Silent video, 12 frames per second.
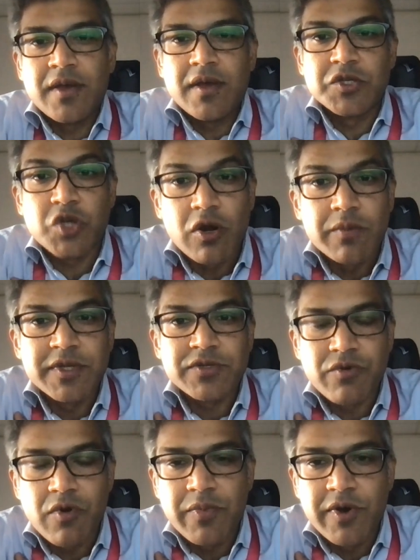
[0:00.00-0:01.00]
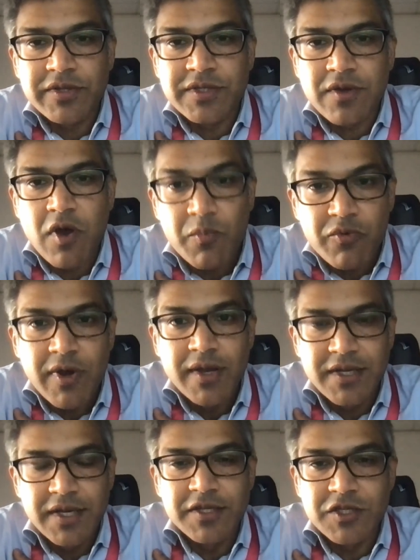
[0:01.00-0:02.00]
autonomous robots
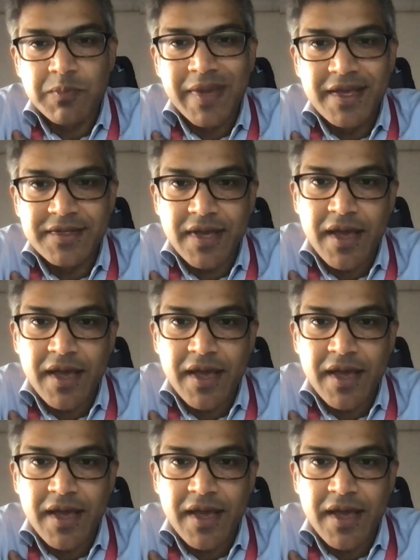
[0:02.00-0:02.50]
operating in space